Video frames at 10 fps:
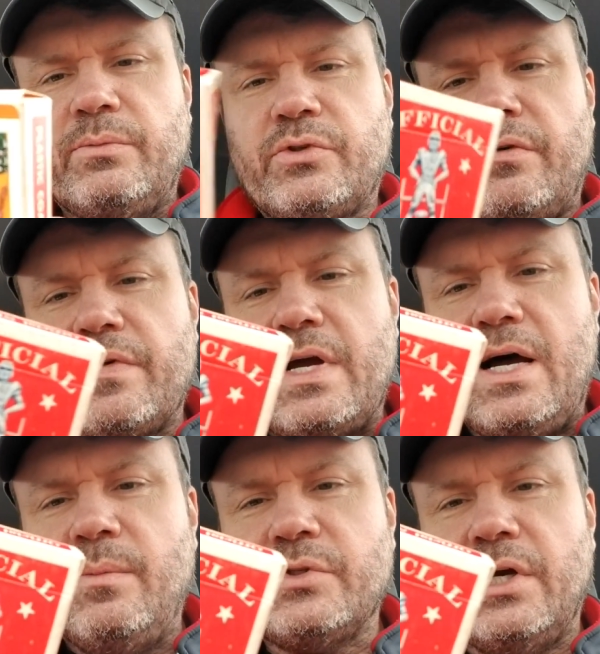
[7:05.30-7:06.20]
sort of
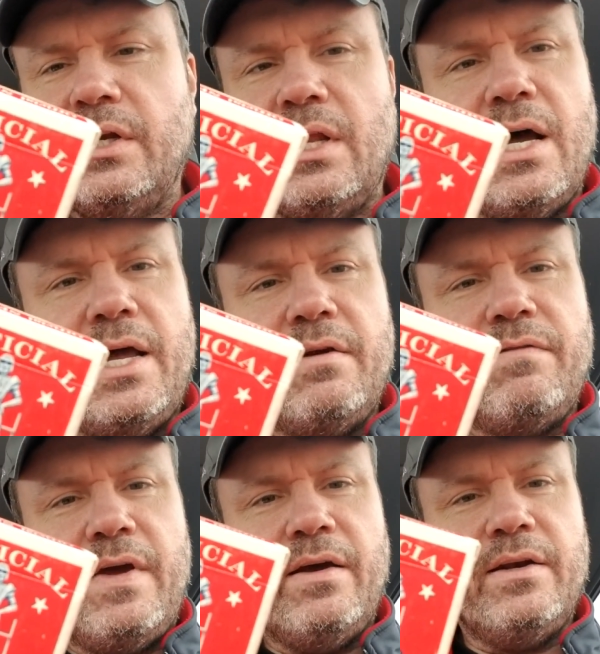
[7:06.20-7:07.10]
comps online and
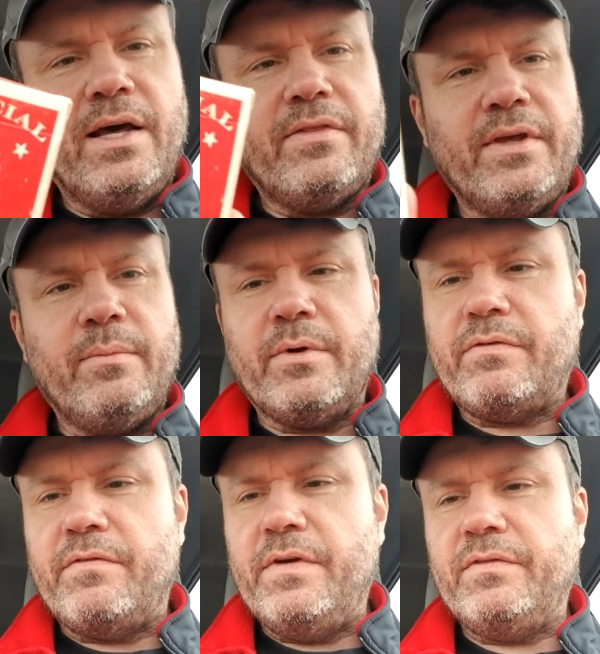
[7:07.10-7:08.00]
found nothing, but
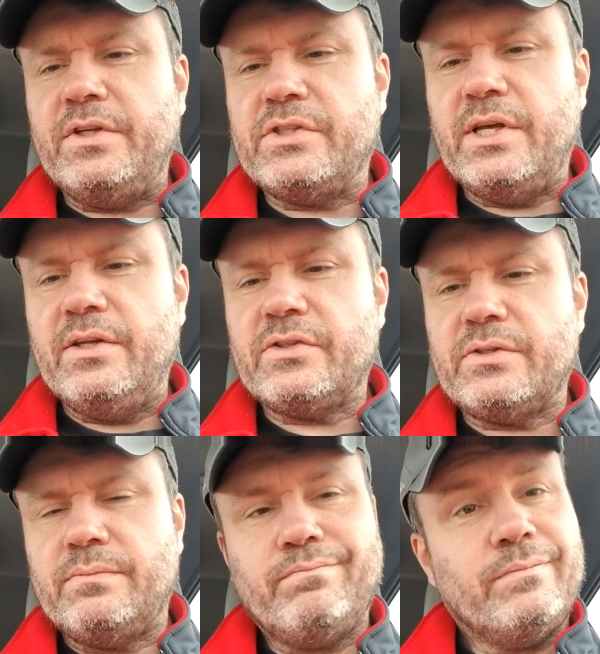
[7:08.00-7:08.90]
for 50
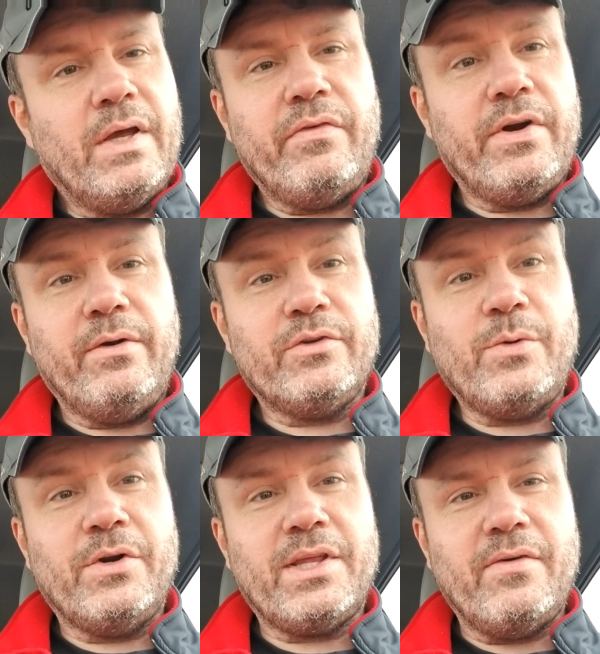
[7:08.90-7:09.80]
cents, I figured it was
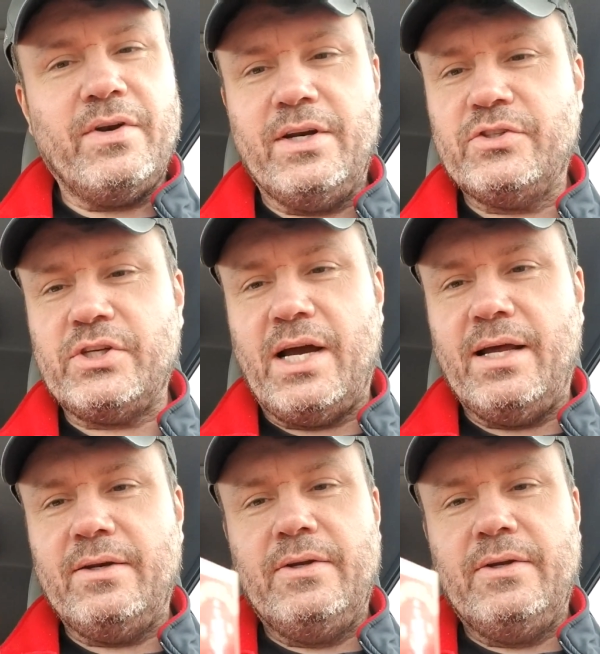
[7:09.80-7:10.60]
worth giving it a shot.